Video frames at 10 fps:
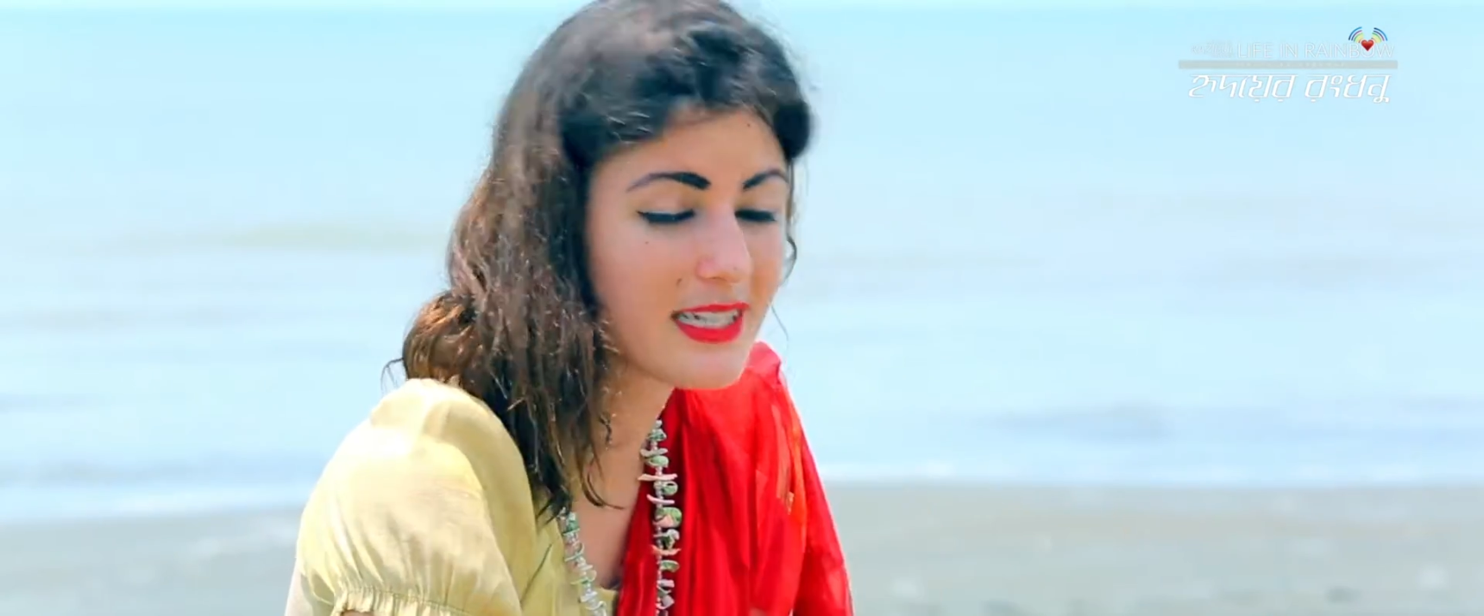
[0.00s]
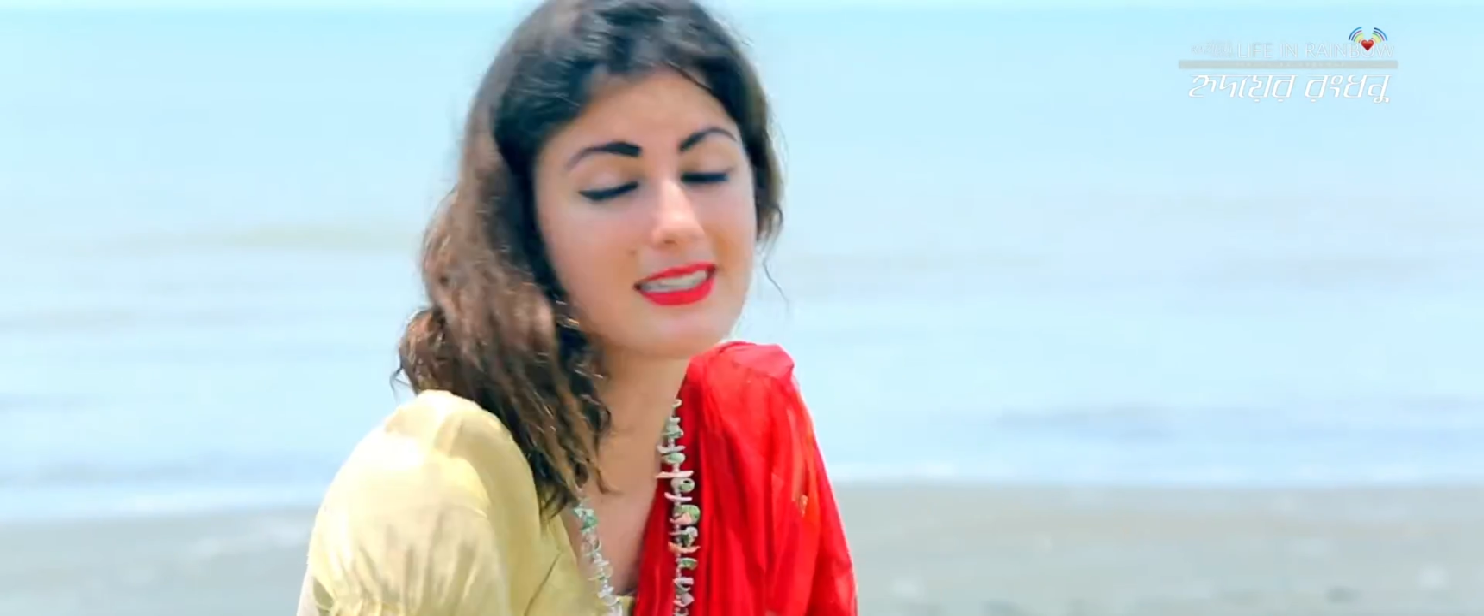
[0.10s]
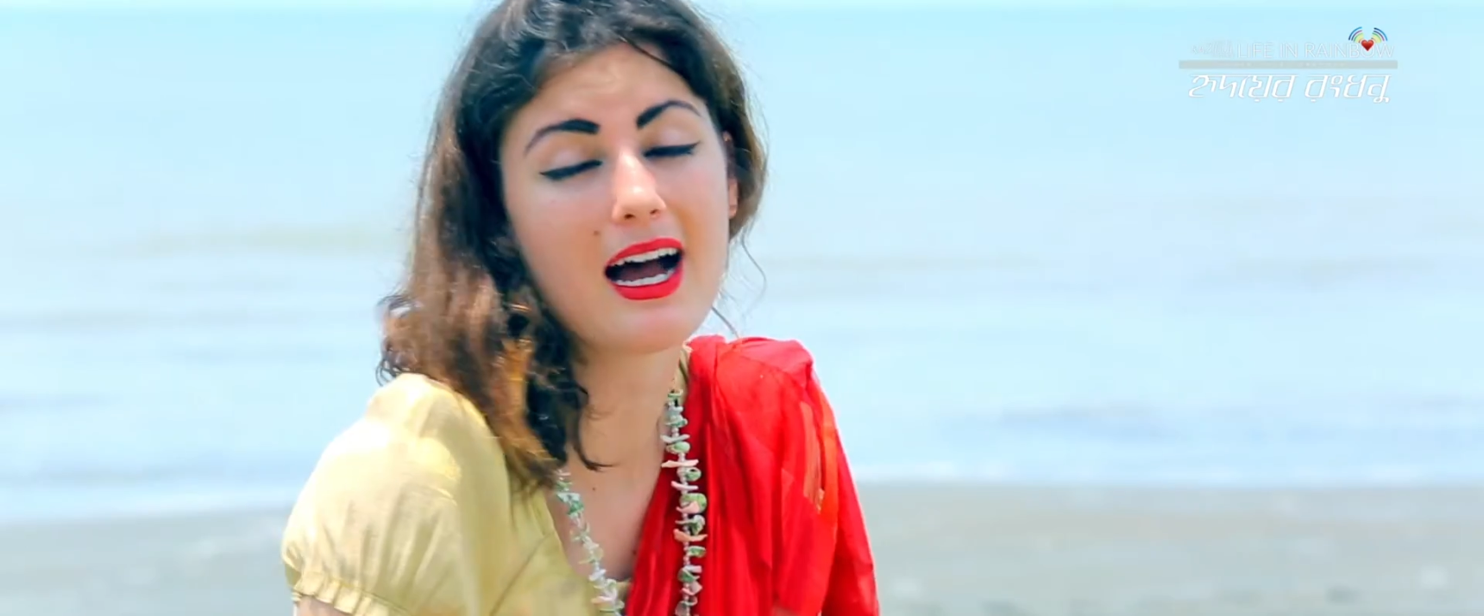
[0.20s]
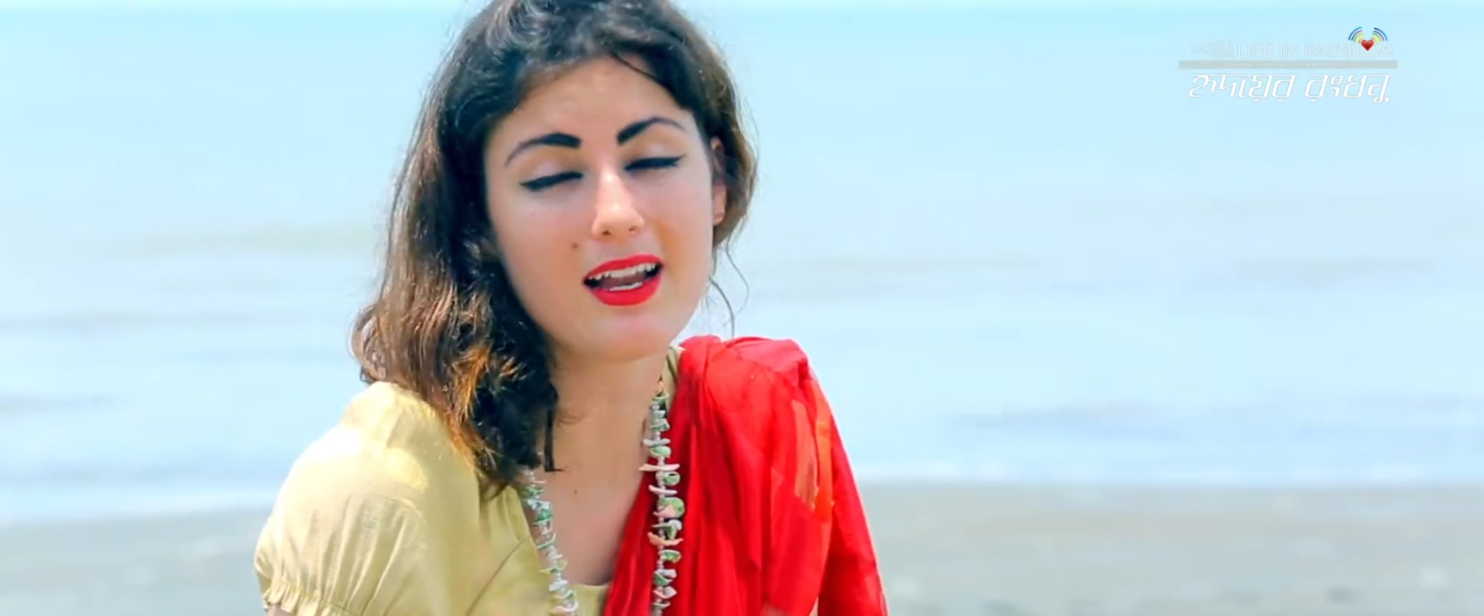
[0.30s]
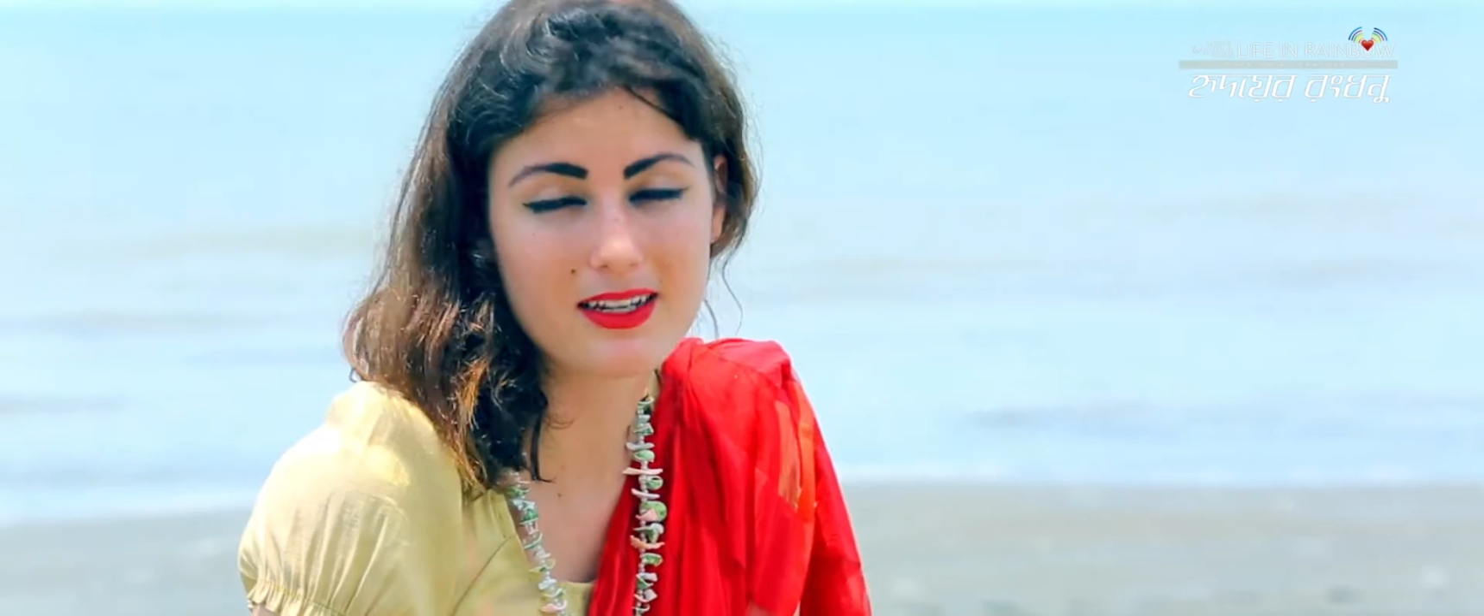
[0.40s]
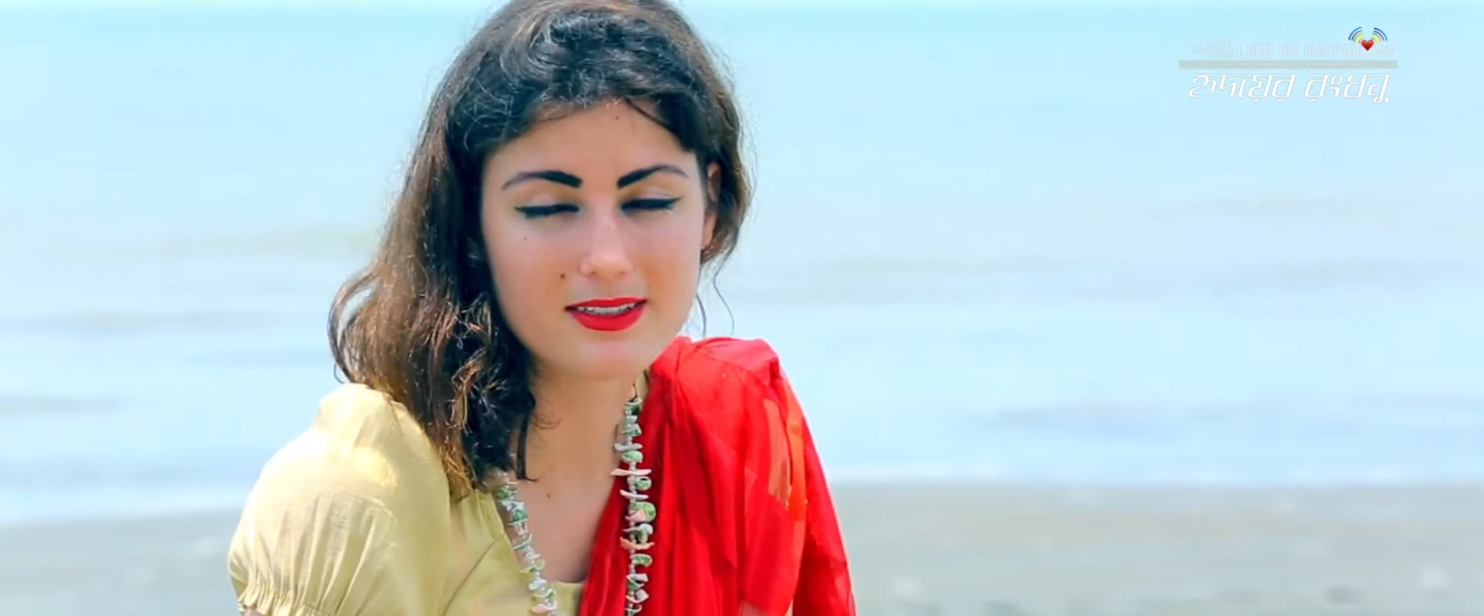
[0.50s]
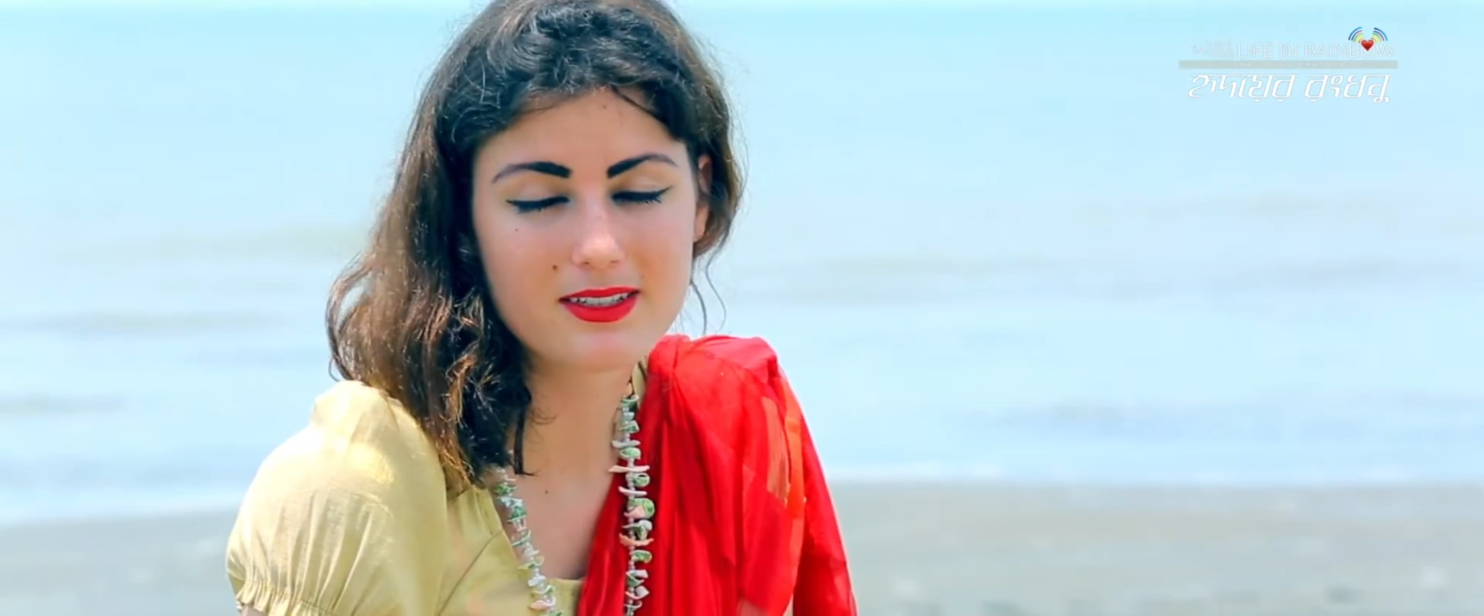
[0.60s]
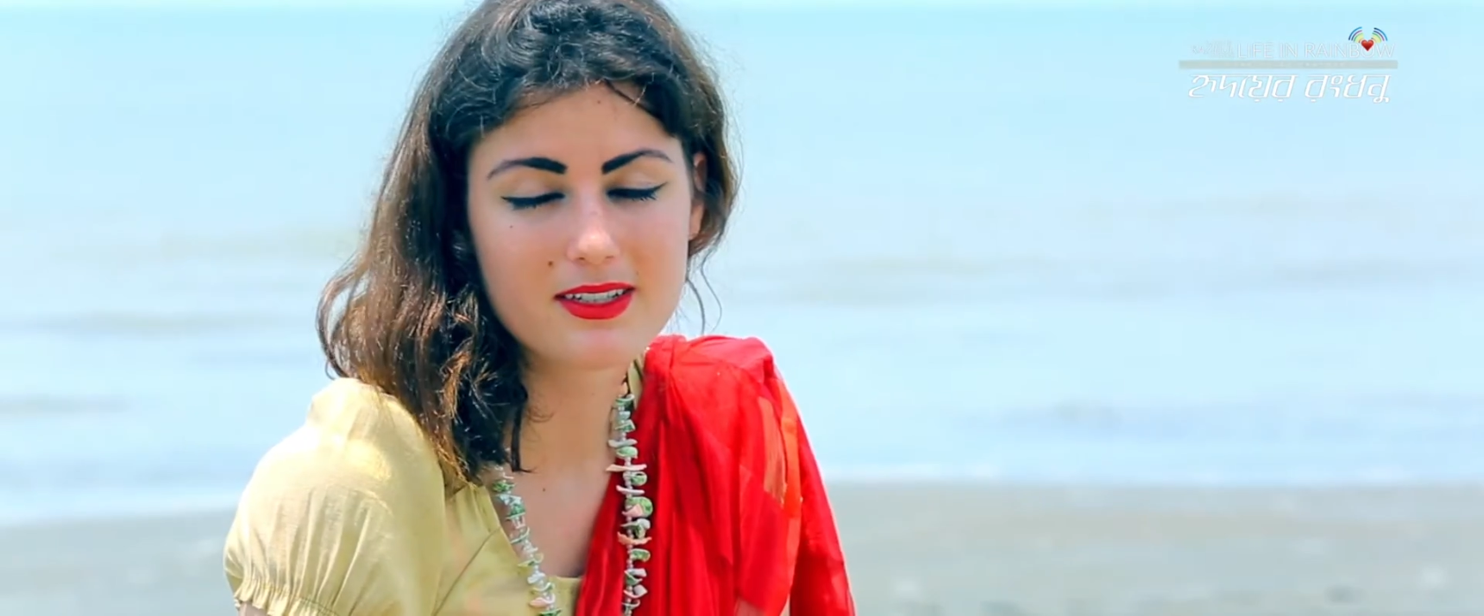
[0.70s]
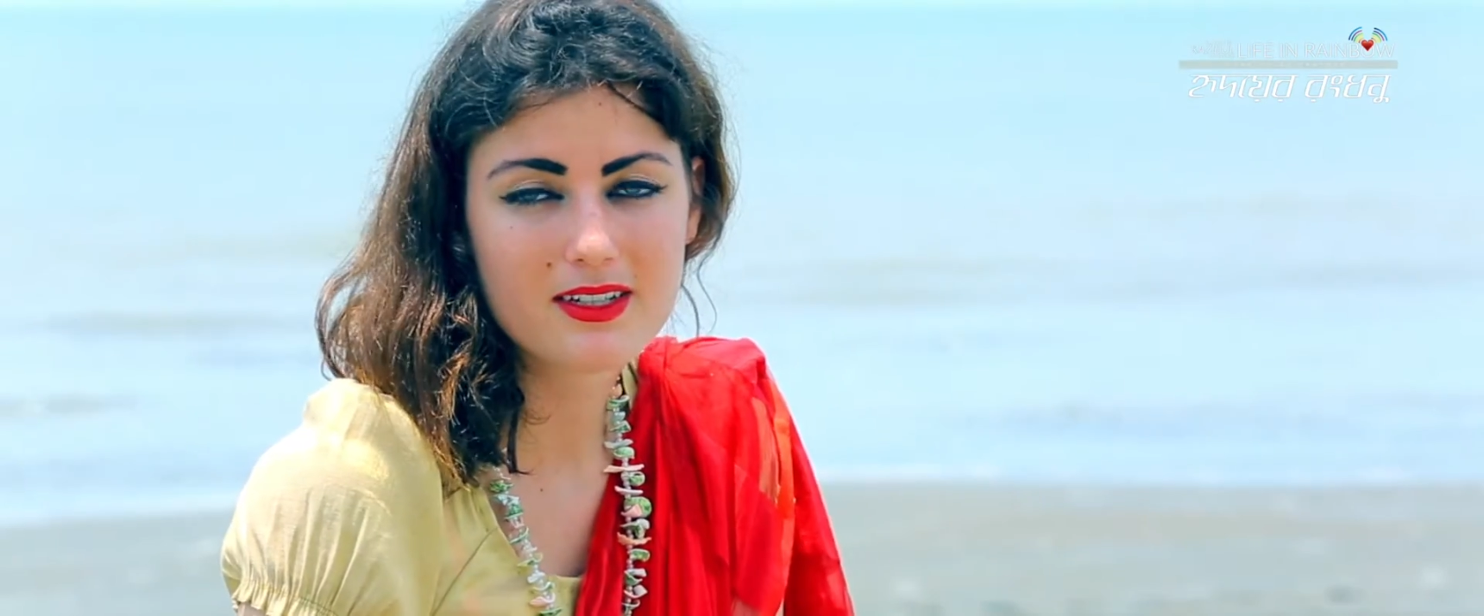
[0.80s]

that island.